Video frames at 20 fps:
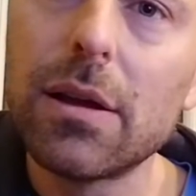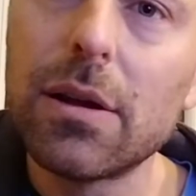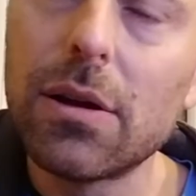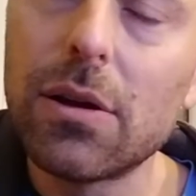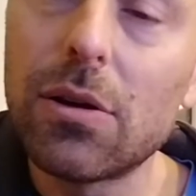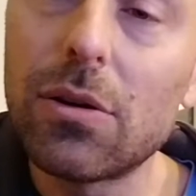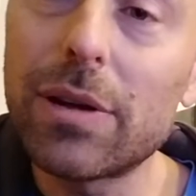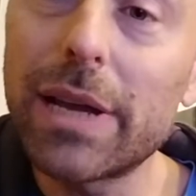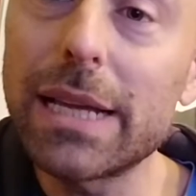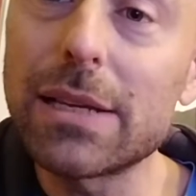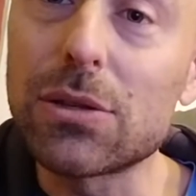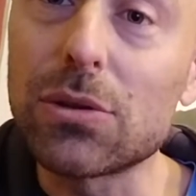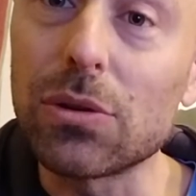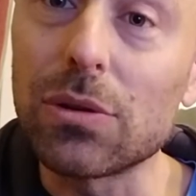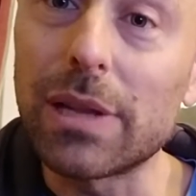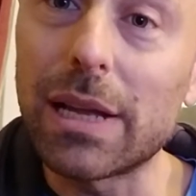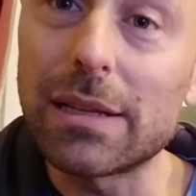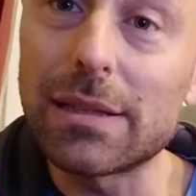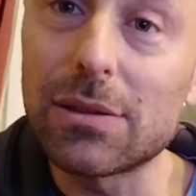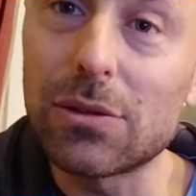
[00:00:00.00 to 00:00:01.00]
Okay,
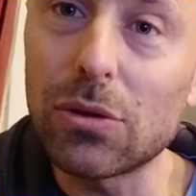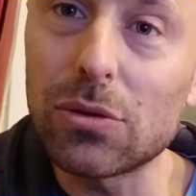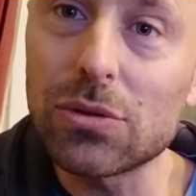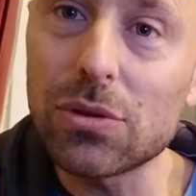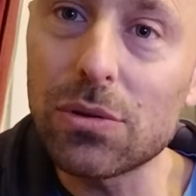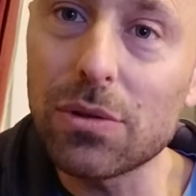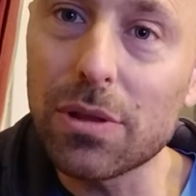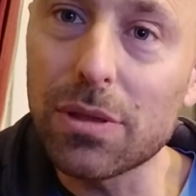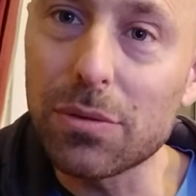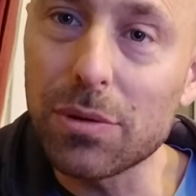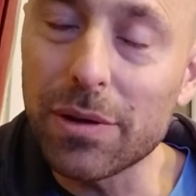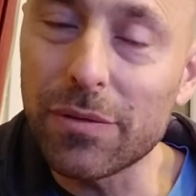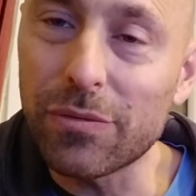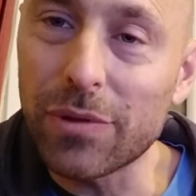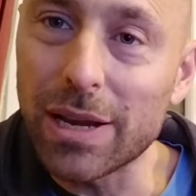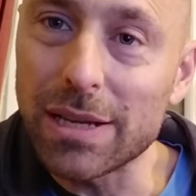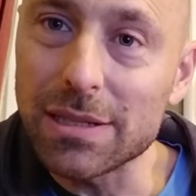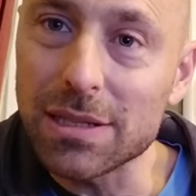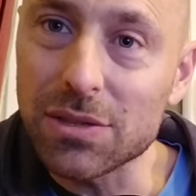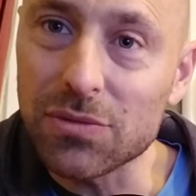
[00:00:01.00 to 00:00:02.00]
so those are the three
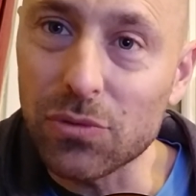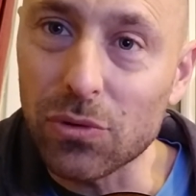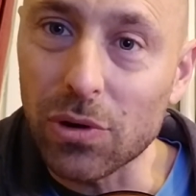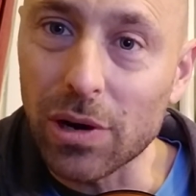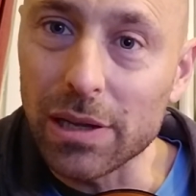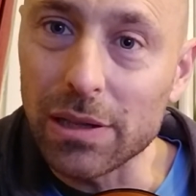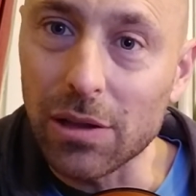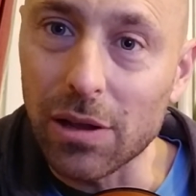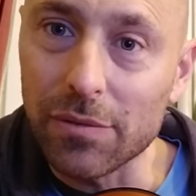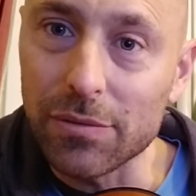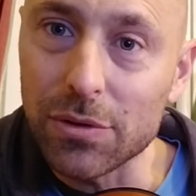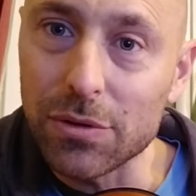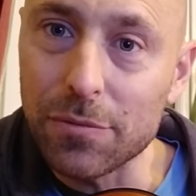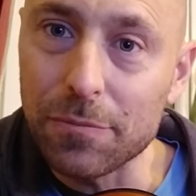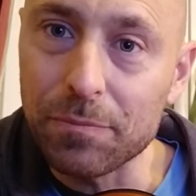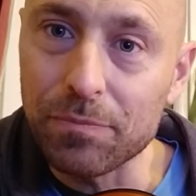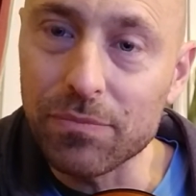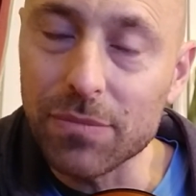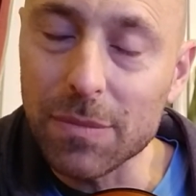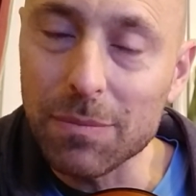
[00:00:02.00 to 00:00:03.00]
phrases for I Love
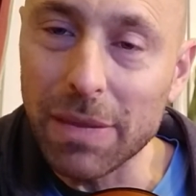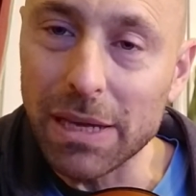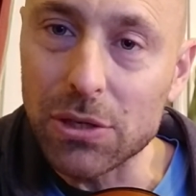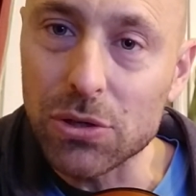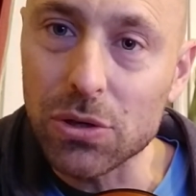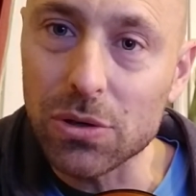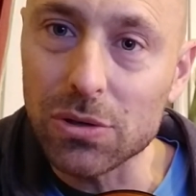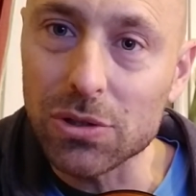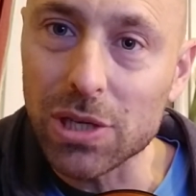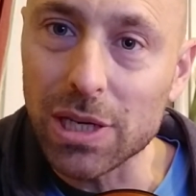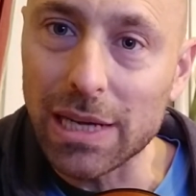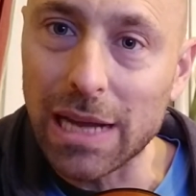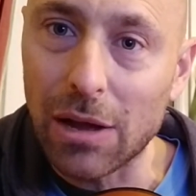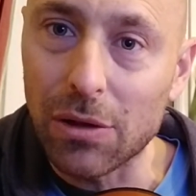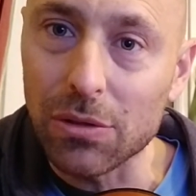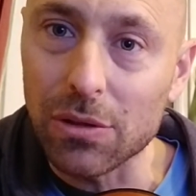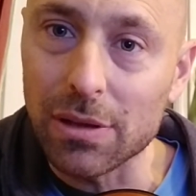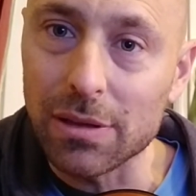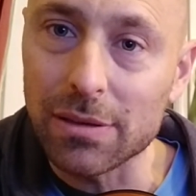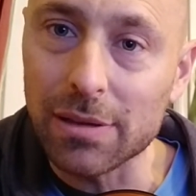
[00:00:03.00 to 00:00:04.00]
You. Make sure to check
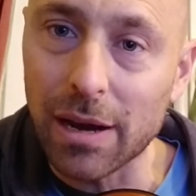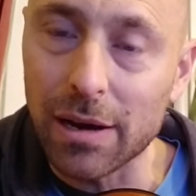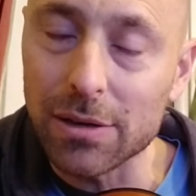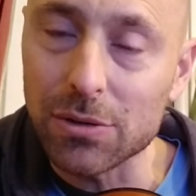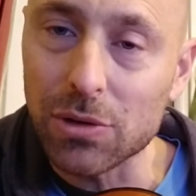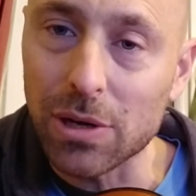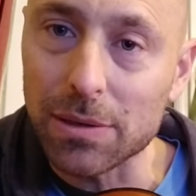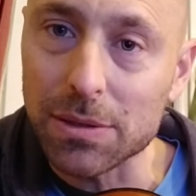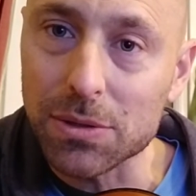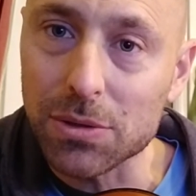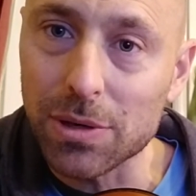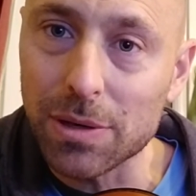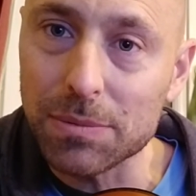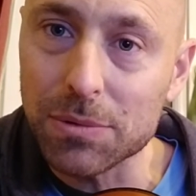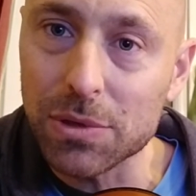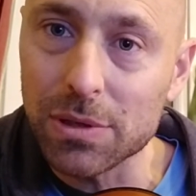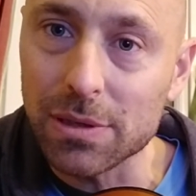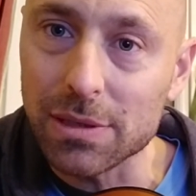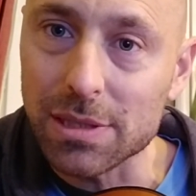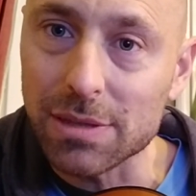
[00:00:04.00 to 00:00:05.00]
out the entire
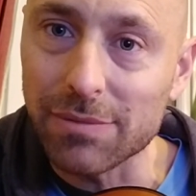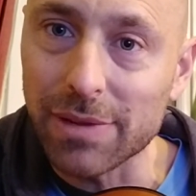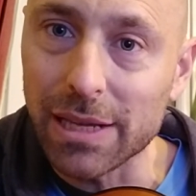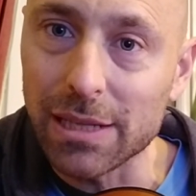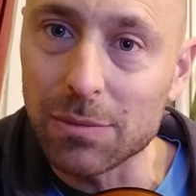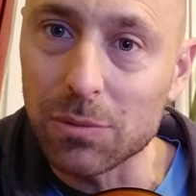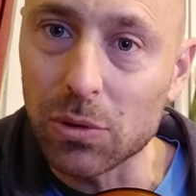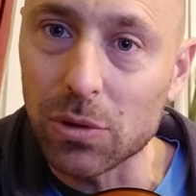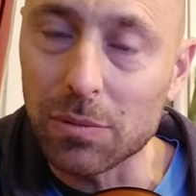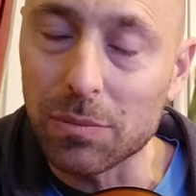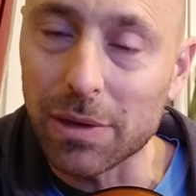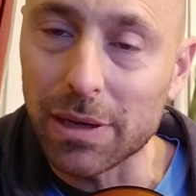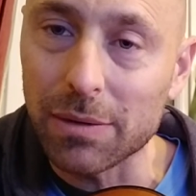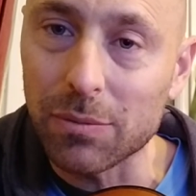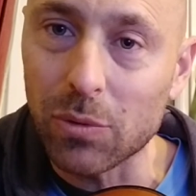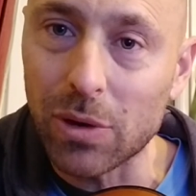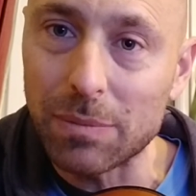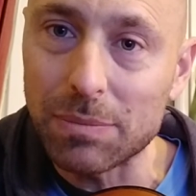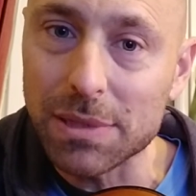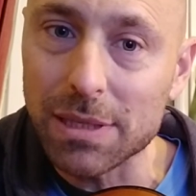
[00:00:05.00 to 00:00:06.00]
transcription. It's available on my
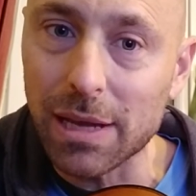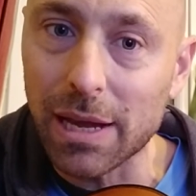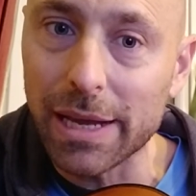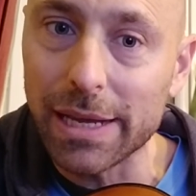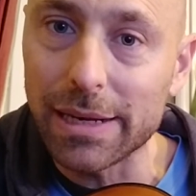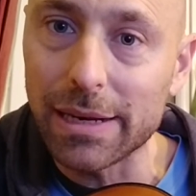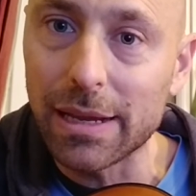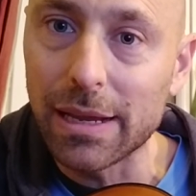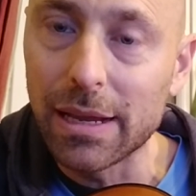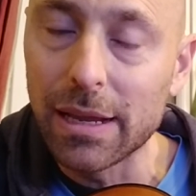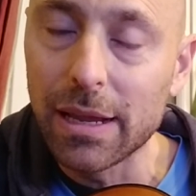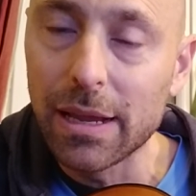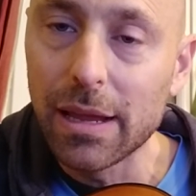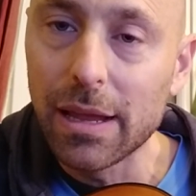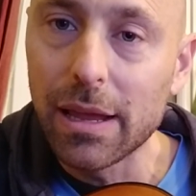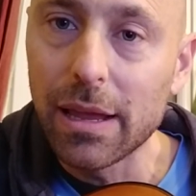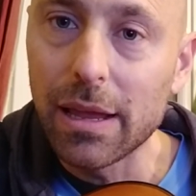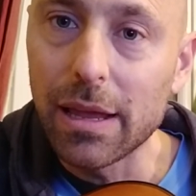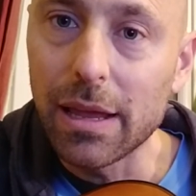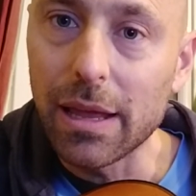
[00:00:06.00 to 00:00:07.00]
website.
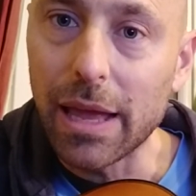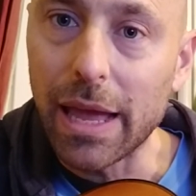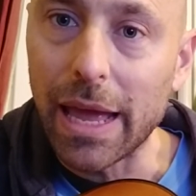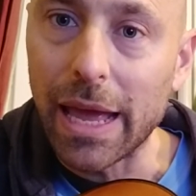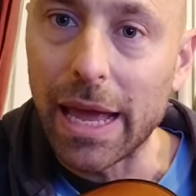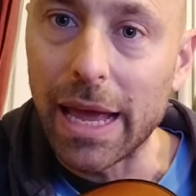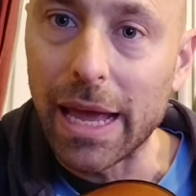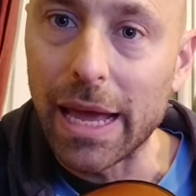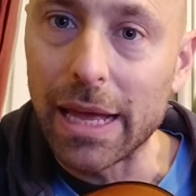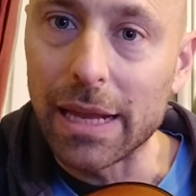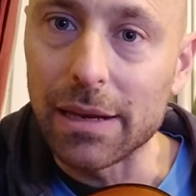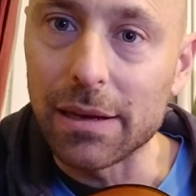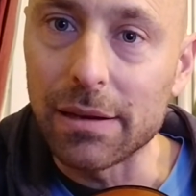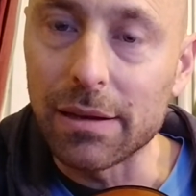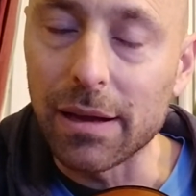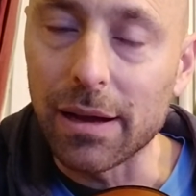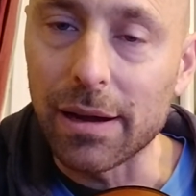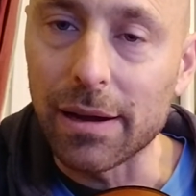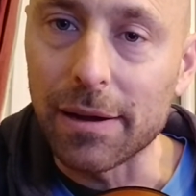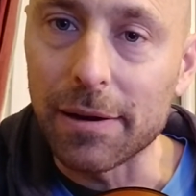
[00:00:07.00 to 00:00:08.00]
And
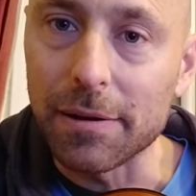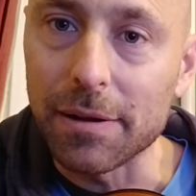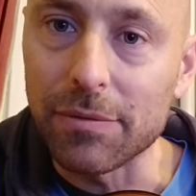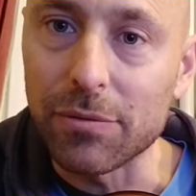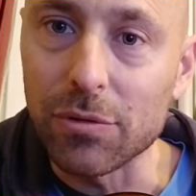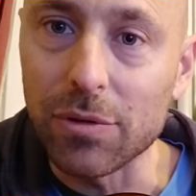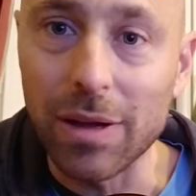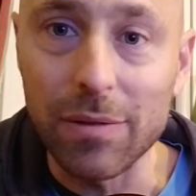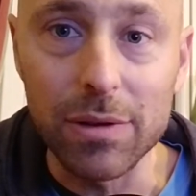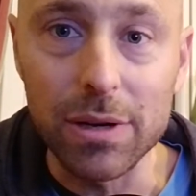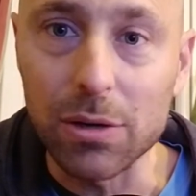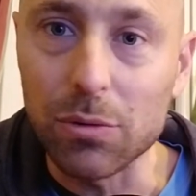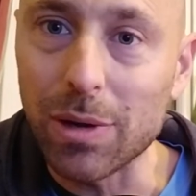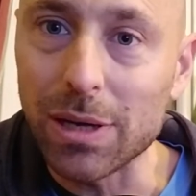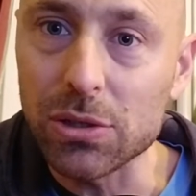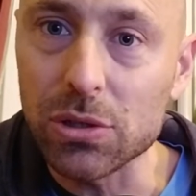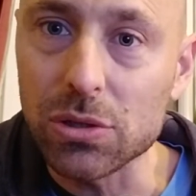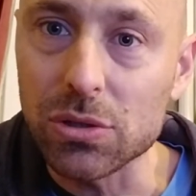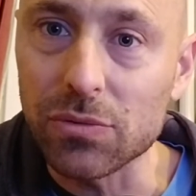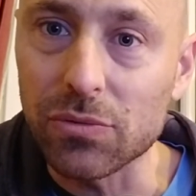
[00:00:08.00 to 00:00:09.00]
if you have any
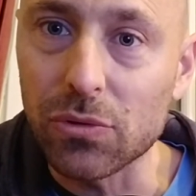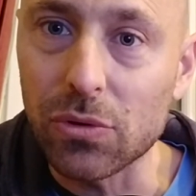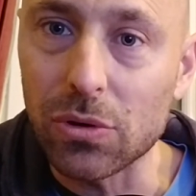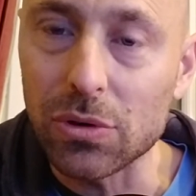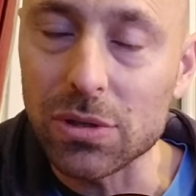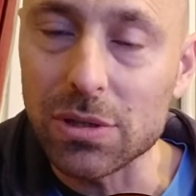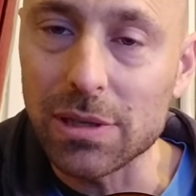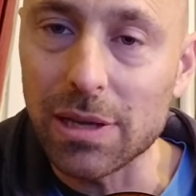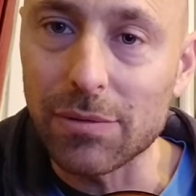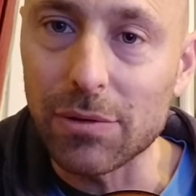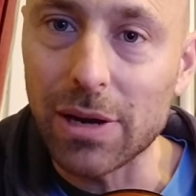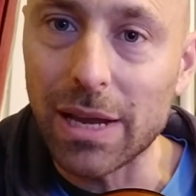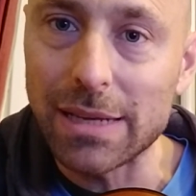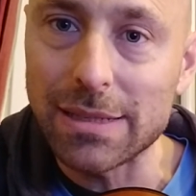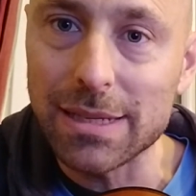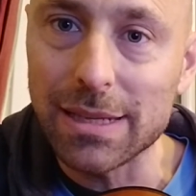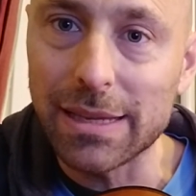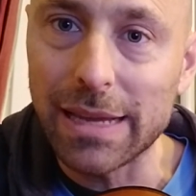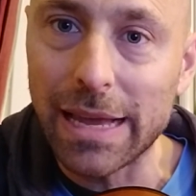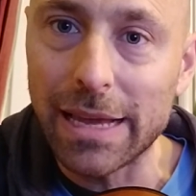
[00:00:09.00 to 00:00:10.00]
questions, of course, never
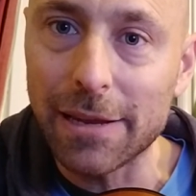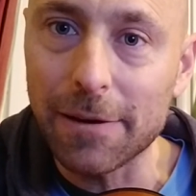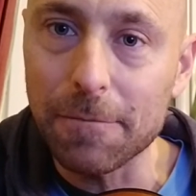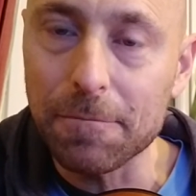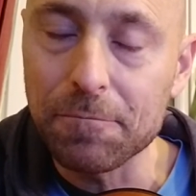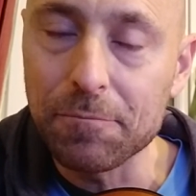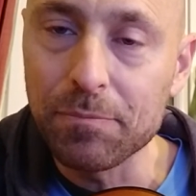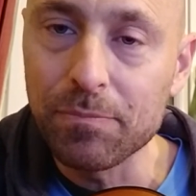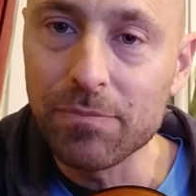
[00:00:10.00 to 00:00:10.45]
hesitate.